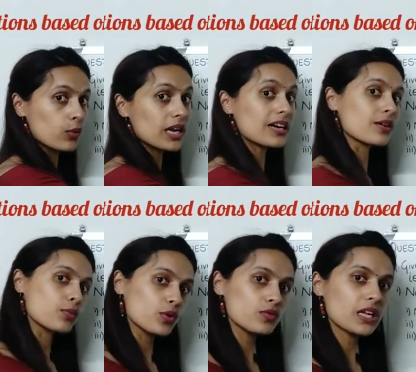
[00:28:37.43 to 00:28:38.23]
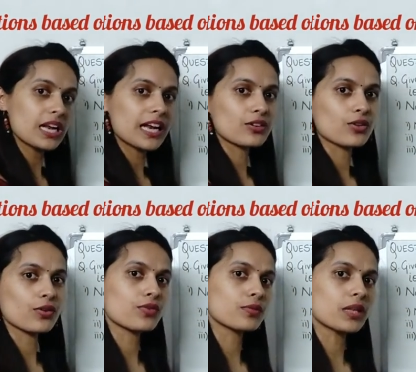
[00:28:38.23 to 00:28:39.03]
We'll remove the
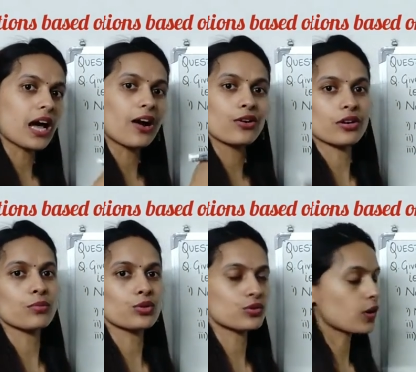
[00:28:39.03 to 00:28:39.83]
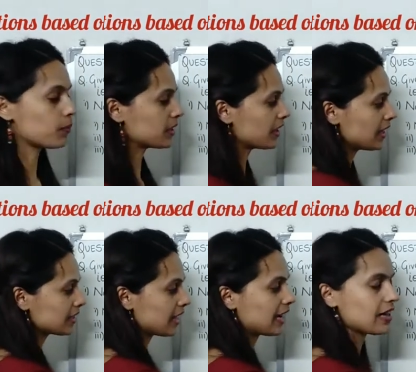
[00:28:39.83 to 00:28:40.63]
electron from the outermost orbital,
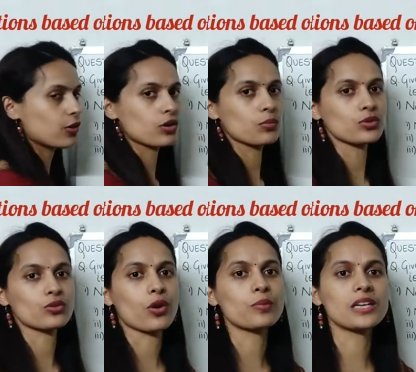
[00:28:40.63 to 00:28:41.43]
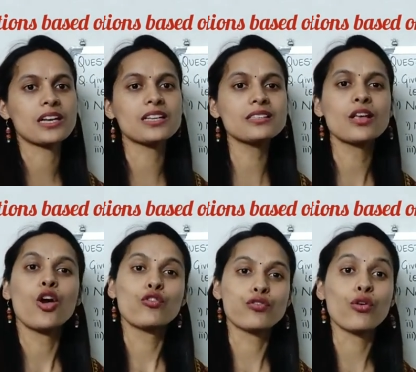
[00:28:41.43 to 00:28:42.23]
and that outermost orbital is
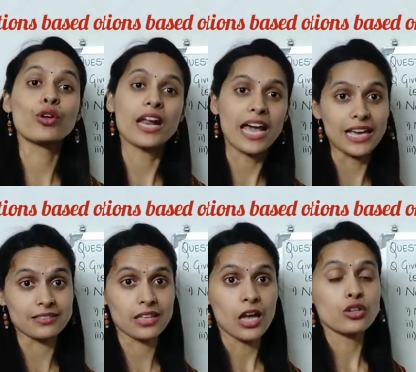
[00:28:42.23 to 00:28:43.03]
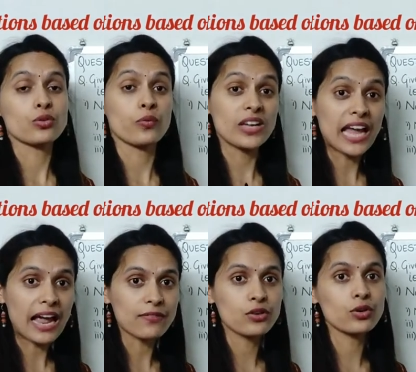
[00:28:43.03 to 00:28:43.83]
4s. So we
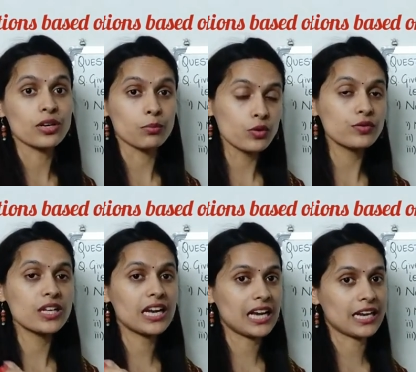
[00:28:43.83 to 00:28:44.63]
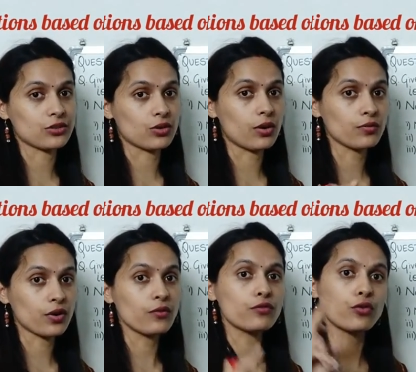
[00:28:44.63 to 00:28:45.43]
have to remove the electron
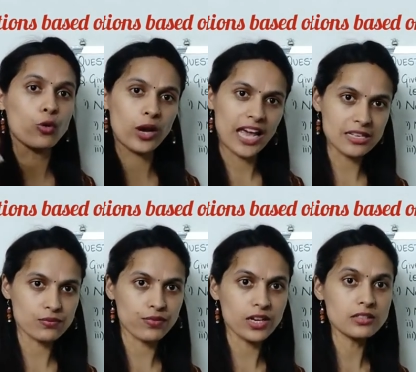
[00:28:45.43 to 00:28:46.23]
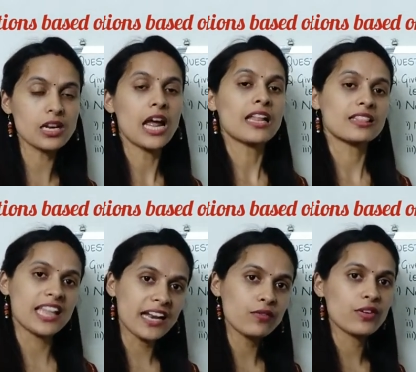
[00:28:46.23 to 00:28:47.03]
from 4s first,
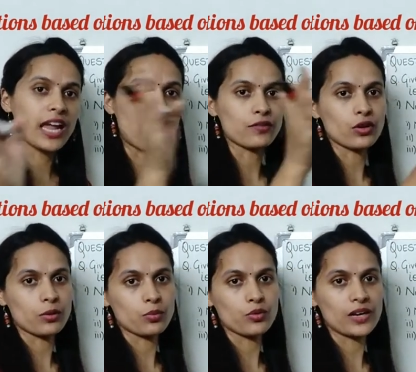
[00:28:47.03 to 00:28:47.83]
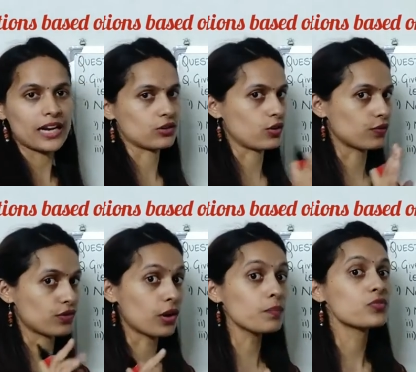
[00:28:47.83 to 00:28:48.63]
then we have to remove electron
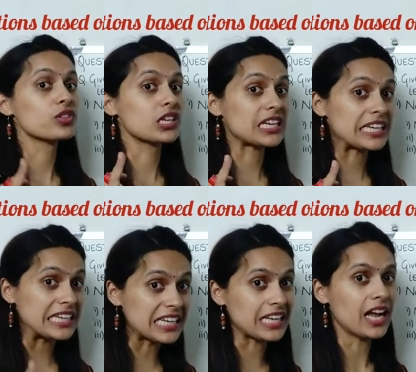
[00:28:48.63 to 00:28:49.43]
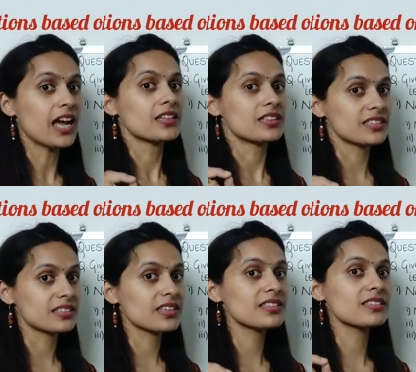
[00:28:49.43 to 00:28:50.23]
from 3d.
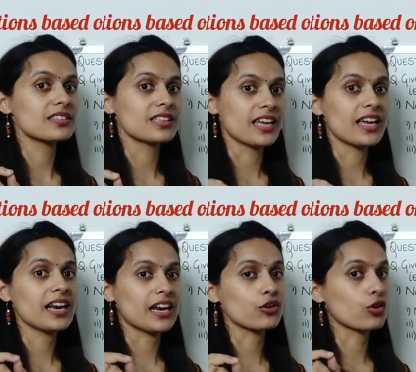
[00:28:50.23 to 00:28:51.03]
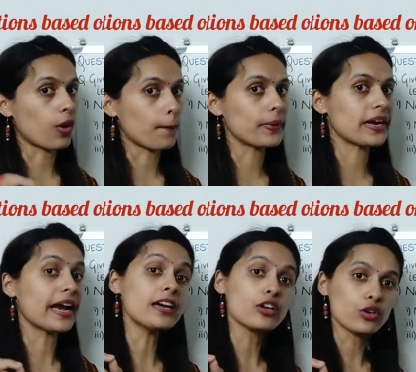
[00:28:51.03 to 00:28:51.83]
This is there in copper
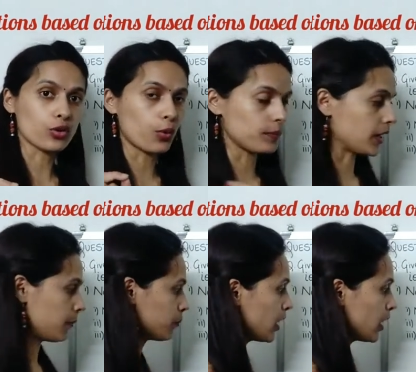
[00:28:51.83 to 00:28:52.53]
and chromium.